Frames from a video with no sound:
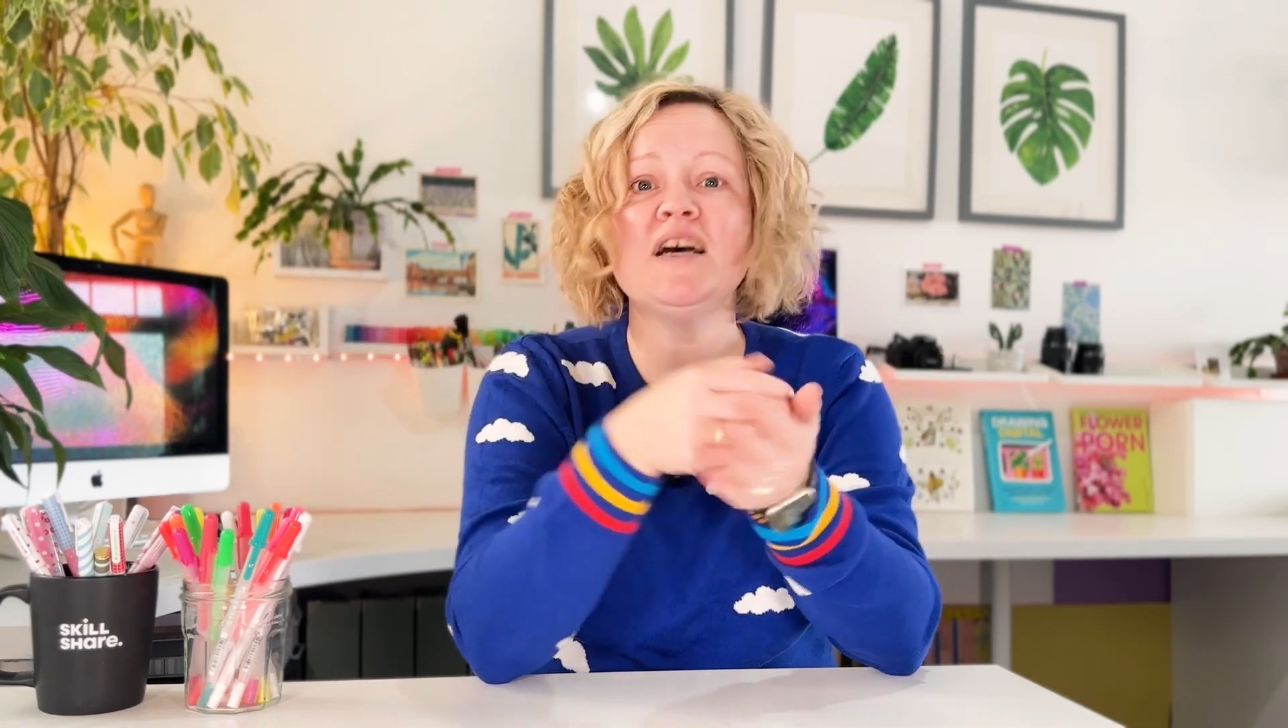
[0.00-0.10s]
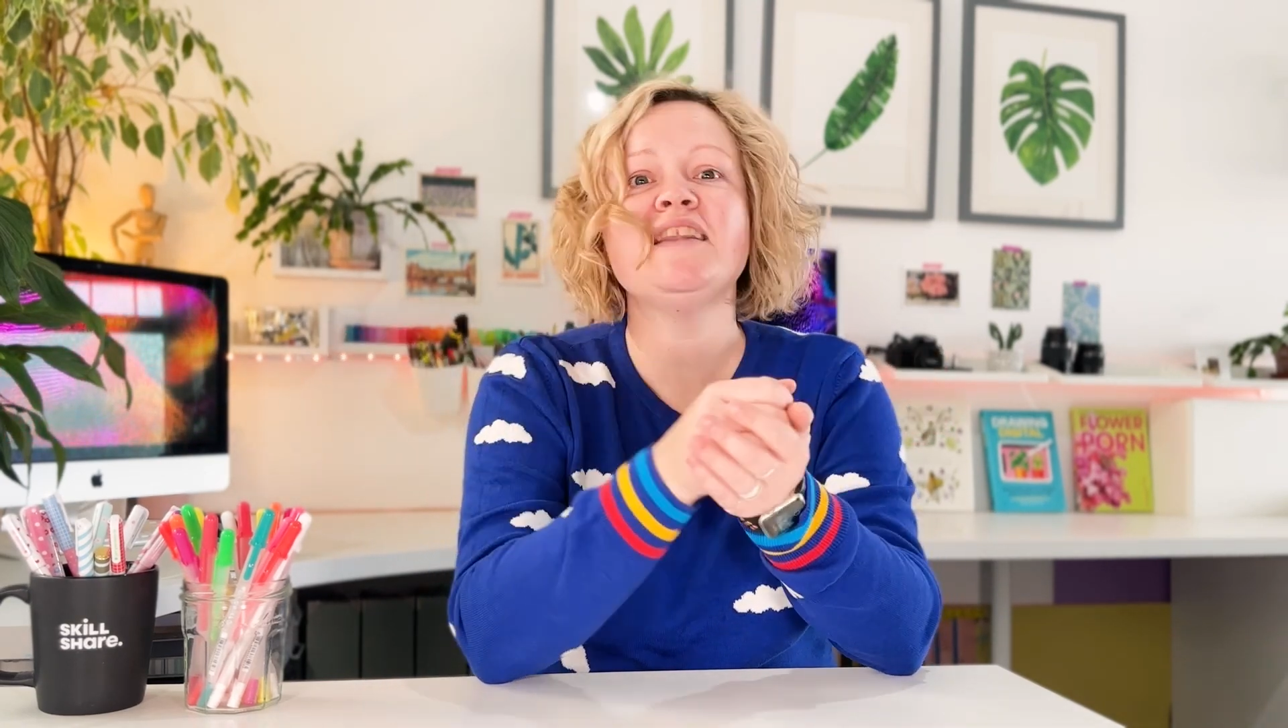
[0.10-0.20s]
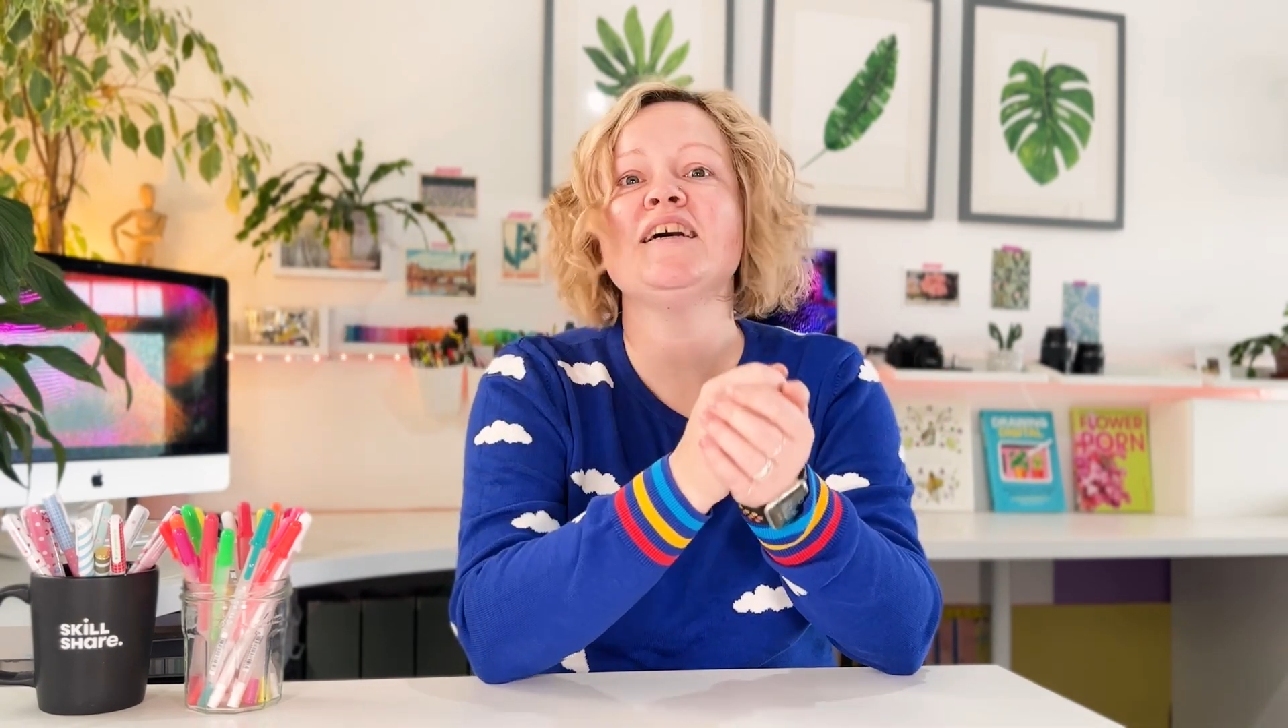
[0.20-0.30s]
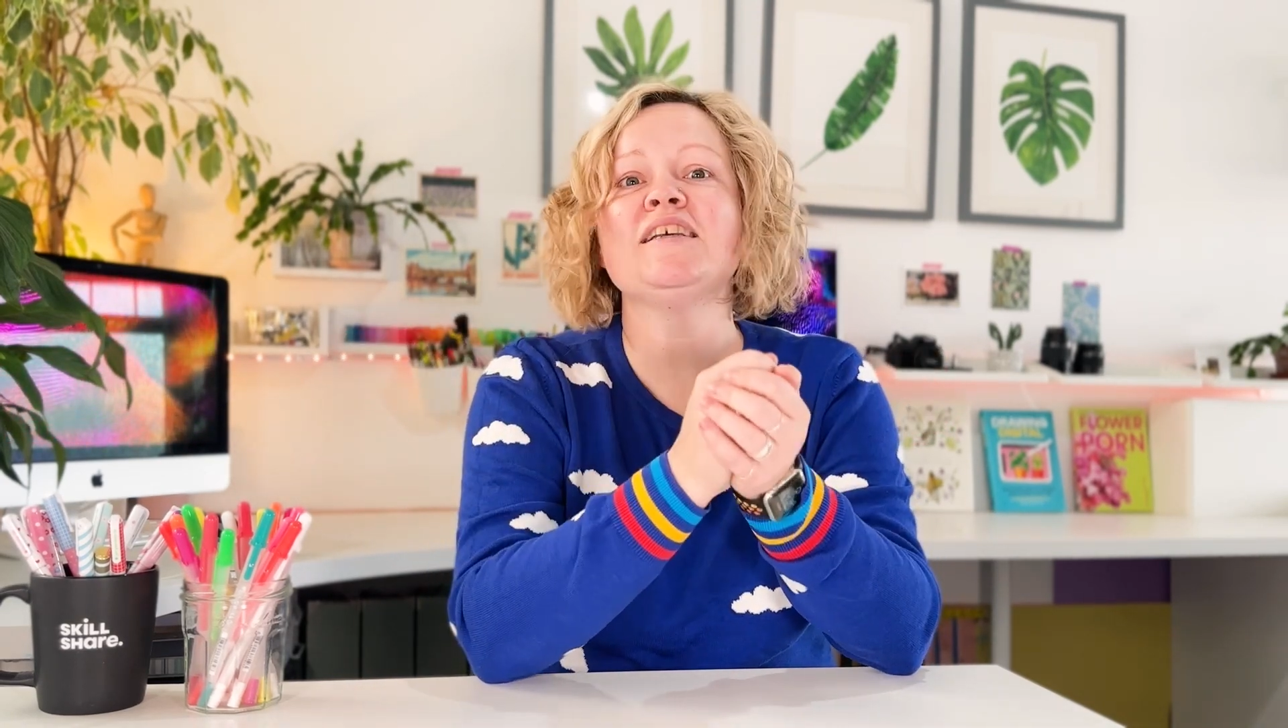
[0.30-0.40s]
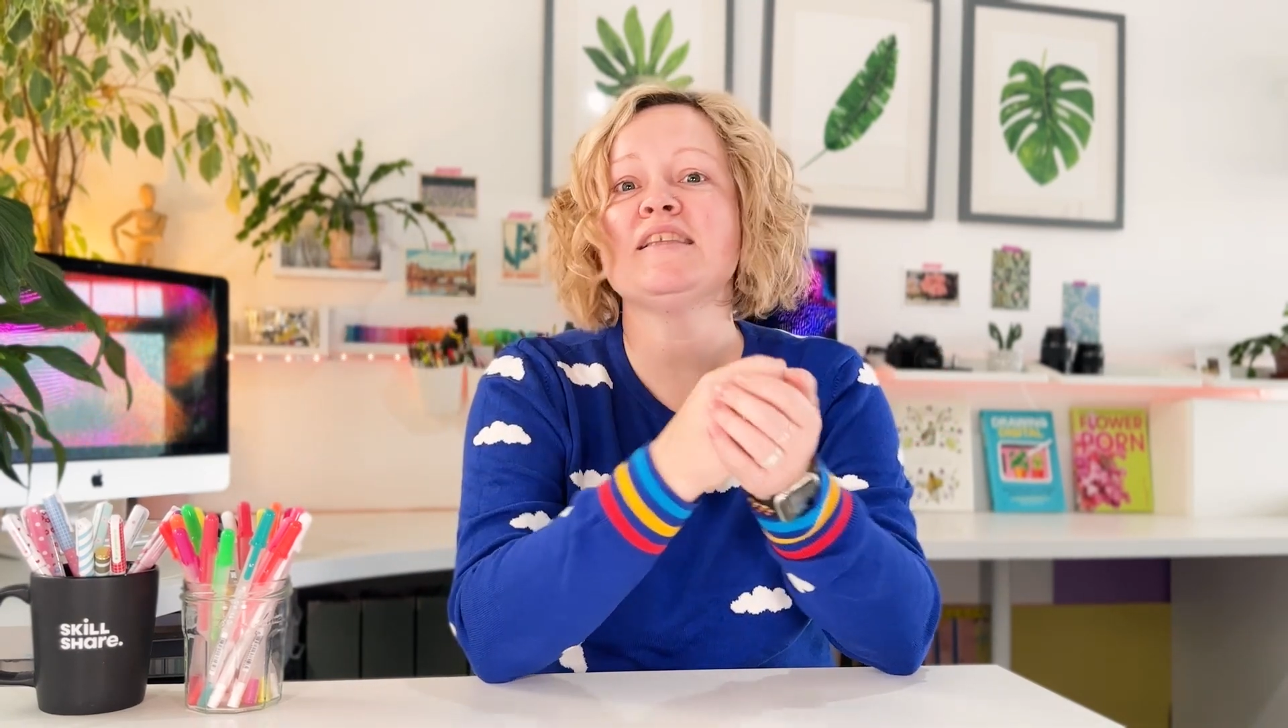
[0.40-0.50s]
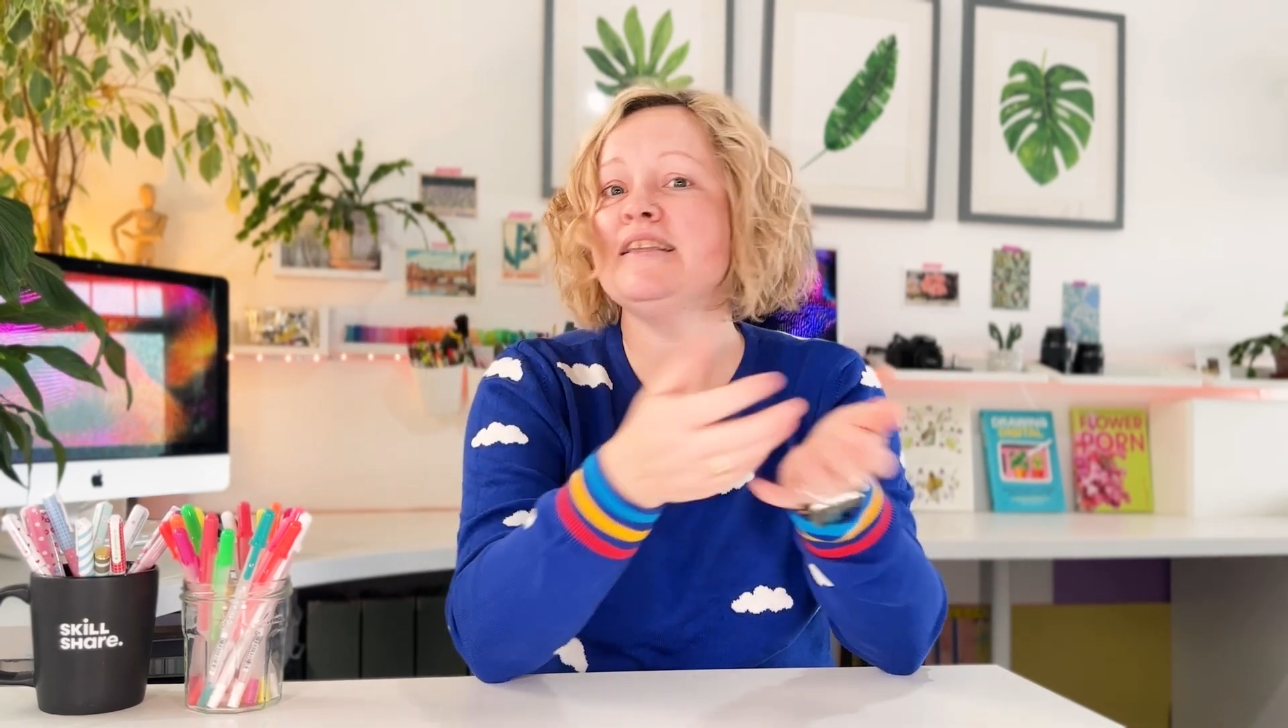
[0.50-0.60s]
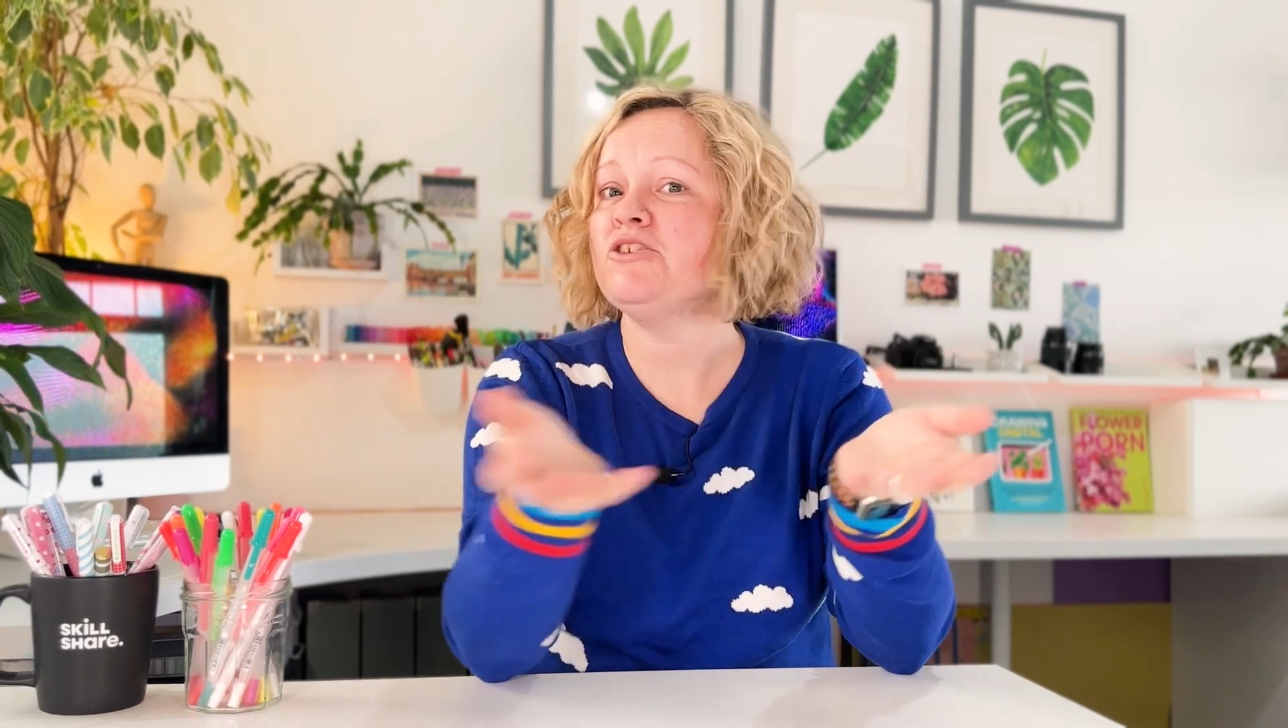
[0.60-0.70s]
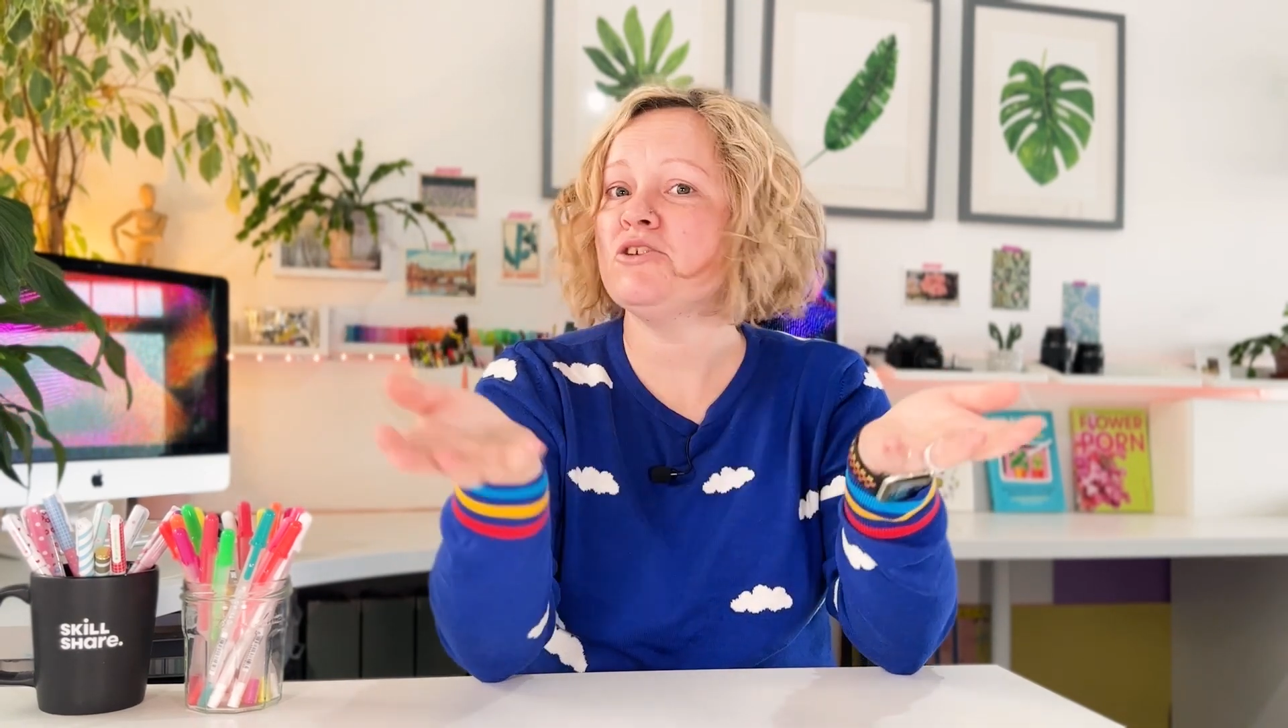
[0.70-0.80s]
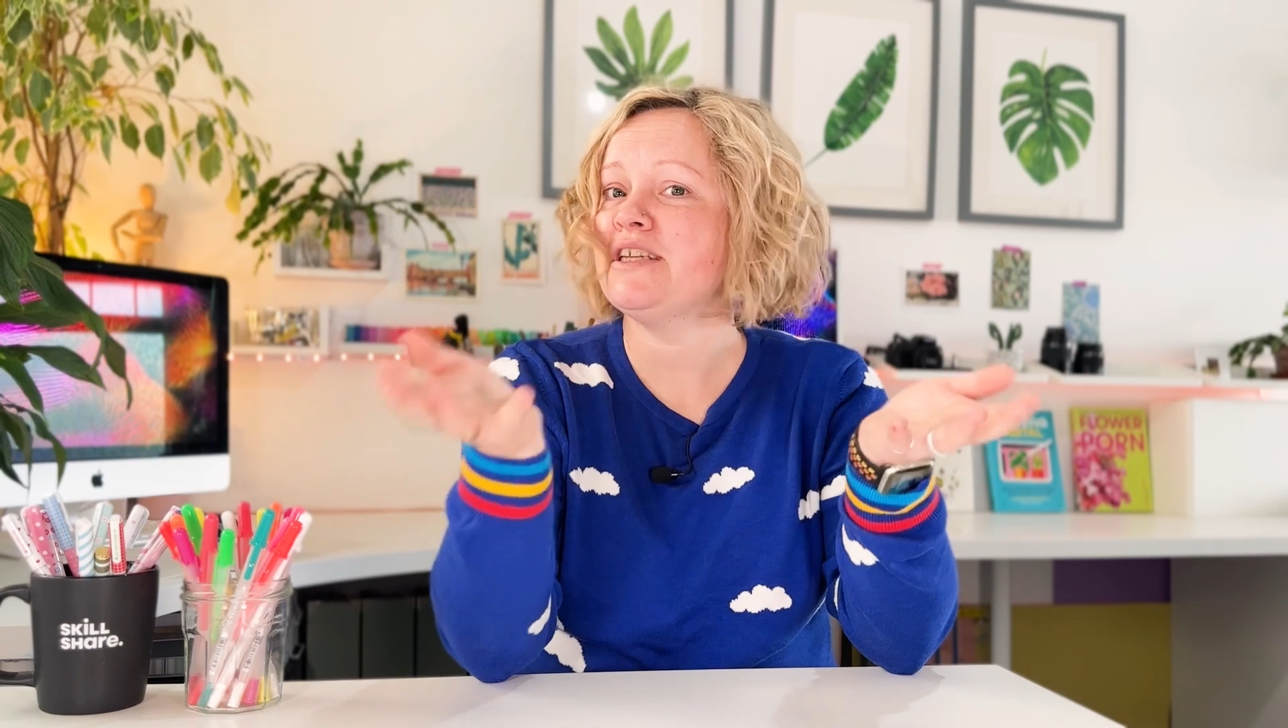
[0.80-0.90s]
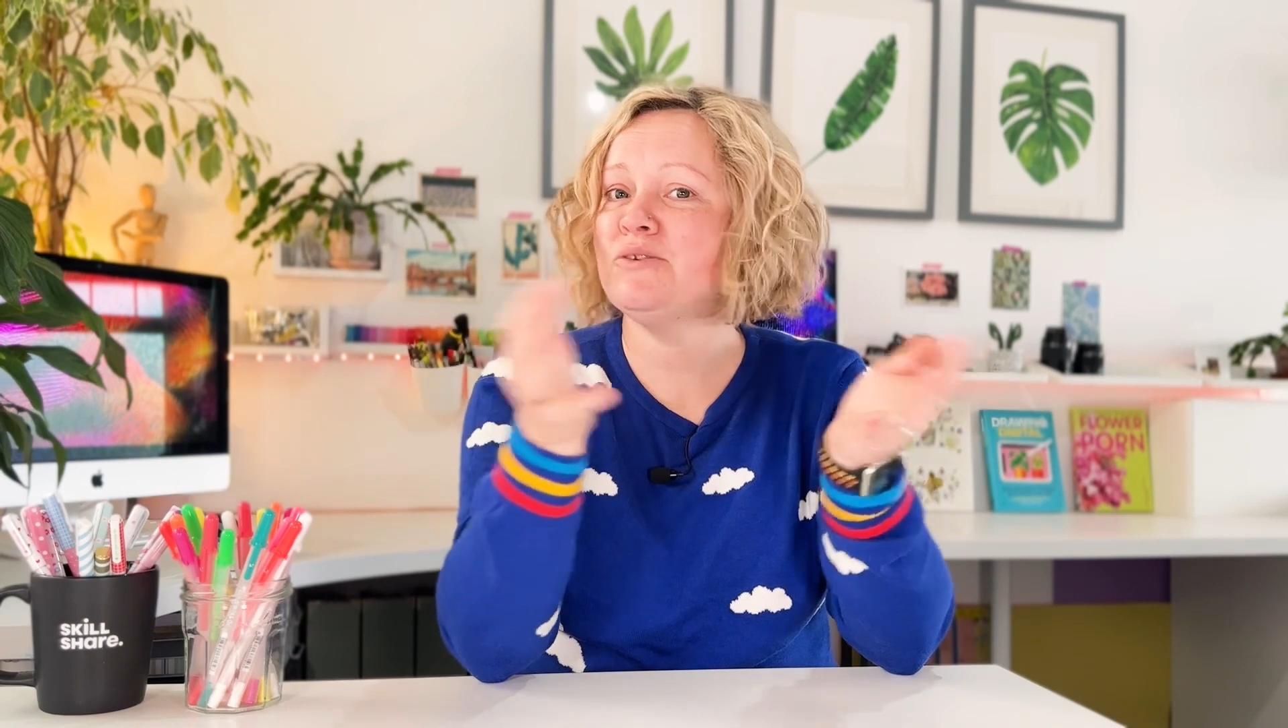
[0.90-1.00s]
and that is
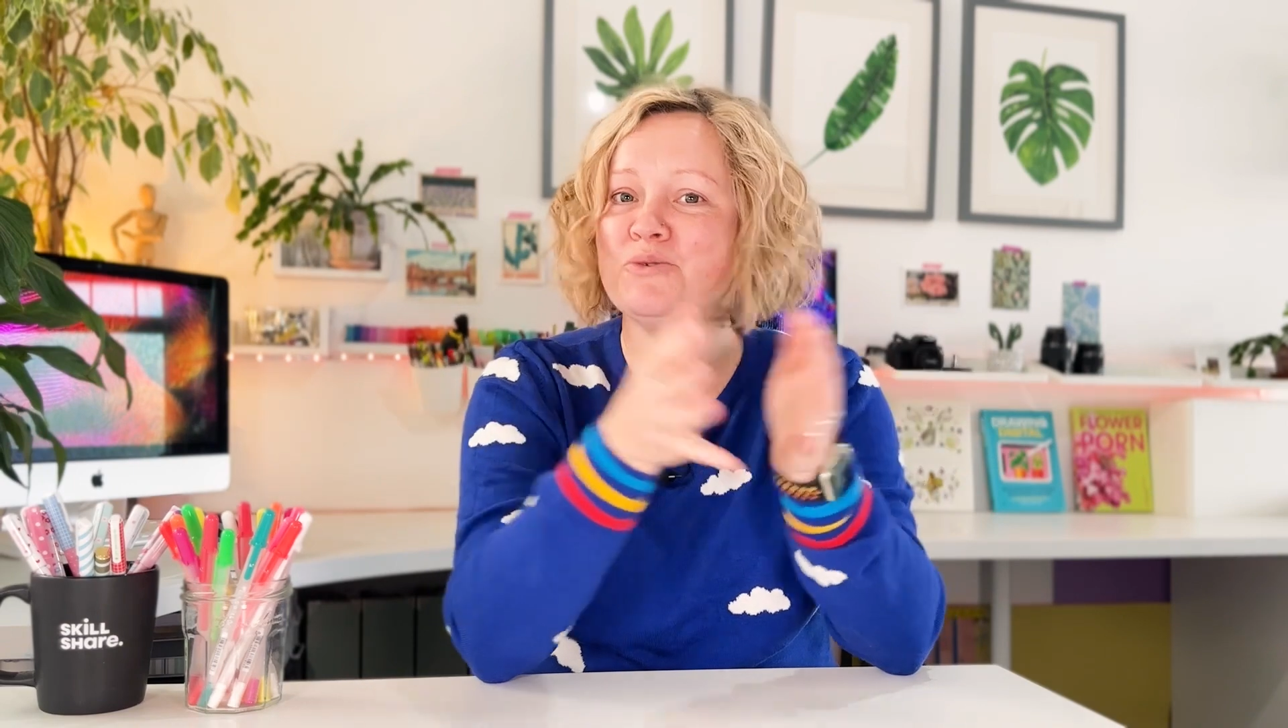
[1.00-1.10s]
literally